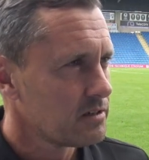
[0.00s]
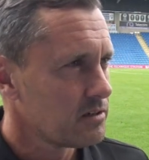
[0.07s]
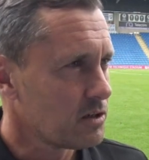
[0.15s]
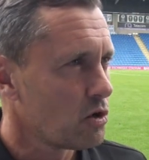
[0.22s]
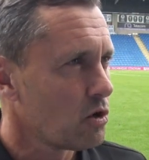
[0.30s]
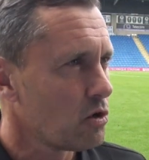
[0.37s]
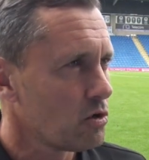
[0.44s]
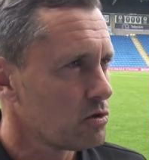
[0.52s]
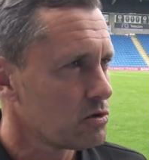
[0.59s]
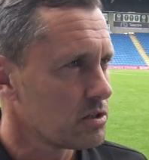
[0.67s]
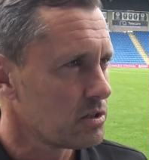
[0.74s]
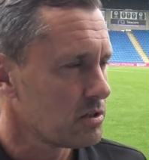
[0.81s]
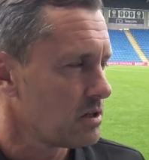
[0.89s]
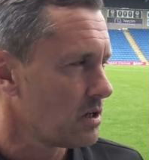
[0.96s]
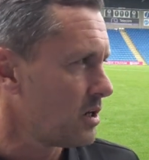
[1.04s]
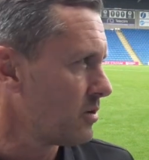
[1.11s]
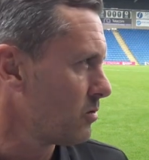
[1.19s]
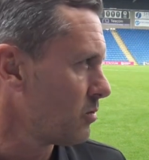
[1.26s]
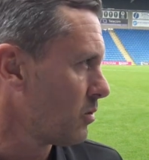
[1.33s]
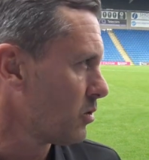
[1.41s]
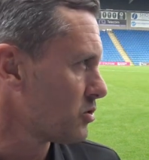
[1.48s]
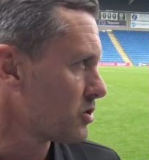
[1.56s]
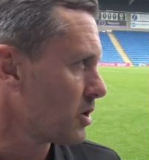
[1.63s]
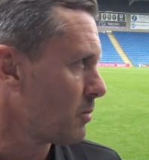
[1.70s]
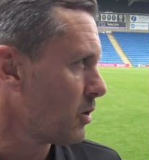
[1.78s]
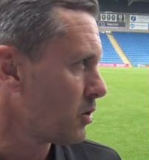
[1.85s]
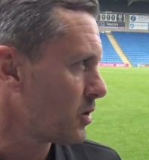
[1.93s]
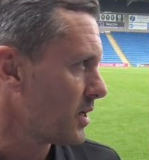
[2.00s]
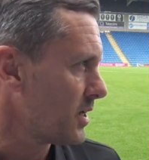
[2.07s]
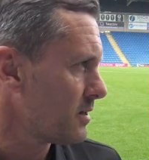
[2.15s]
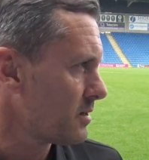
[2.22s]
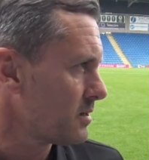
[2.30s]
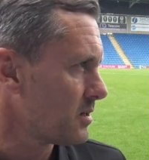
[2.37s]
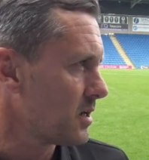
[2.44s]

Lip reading: the calls and won't stop looking.